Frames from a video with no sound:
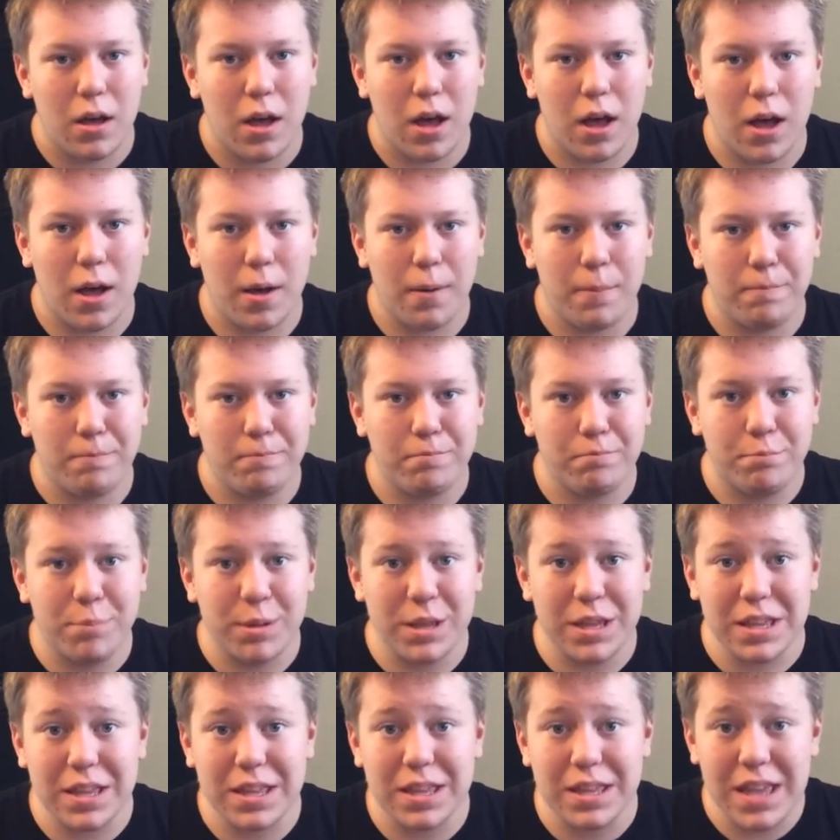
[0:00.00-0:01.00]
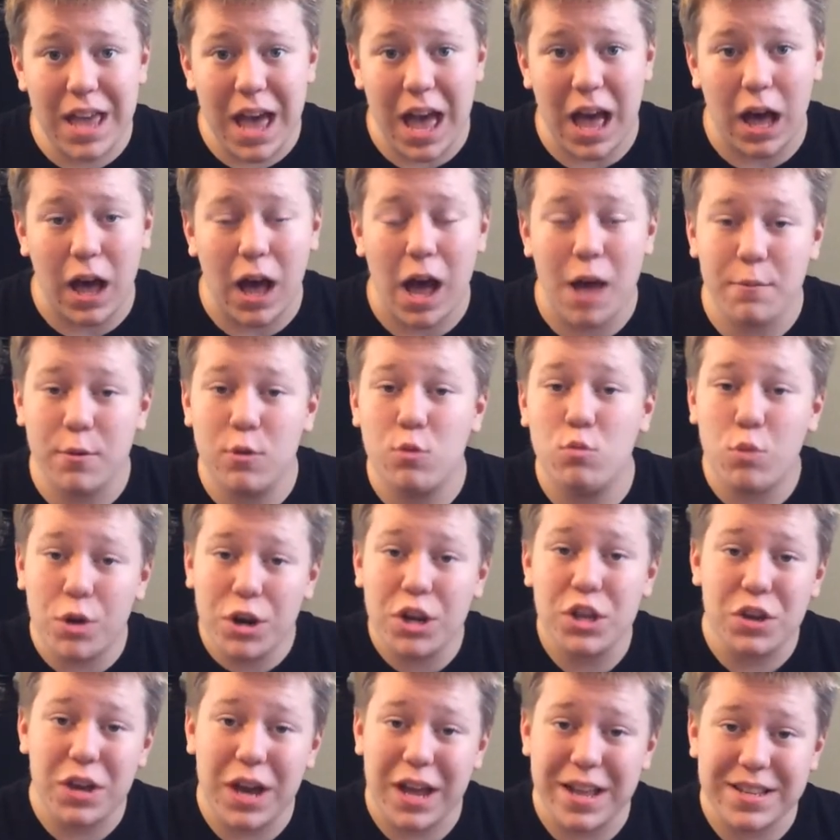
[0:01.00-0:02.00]
But yeah, I mean,
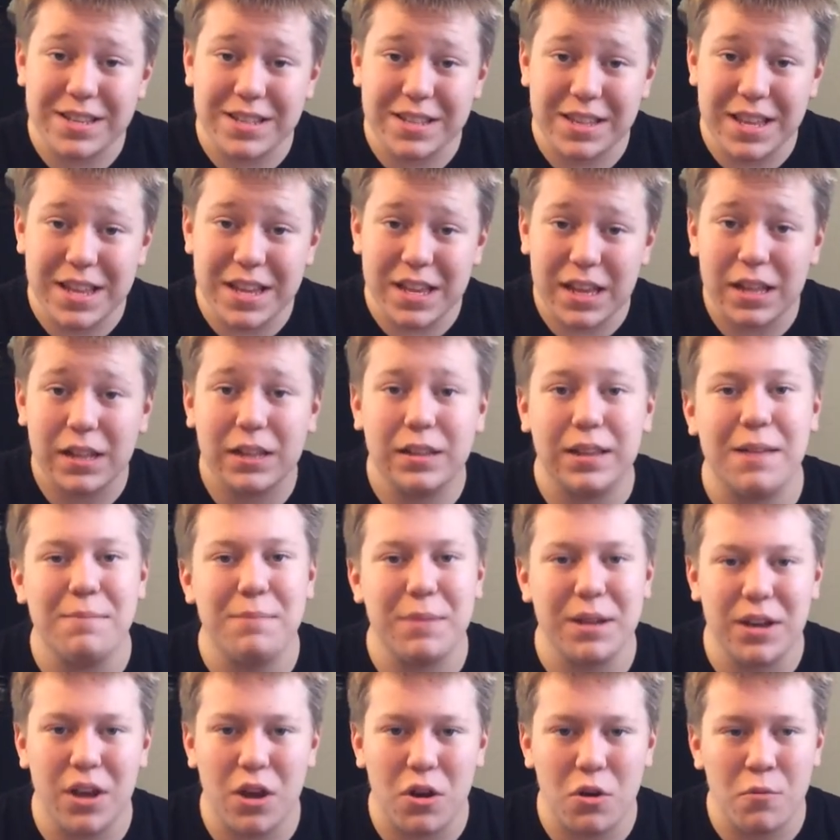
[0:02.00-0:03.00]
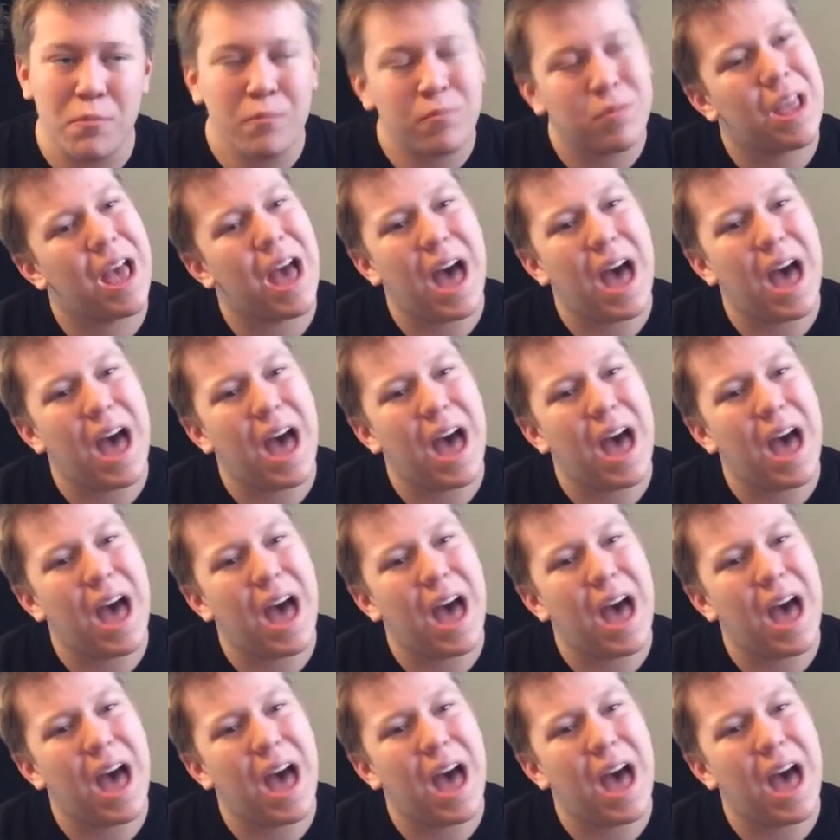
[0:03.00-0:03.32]
what do you guys think? Let me know.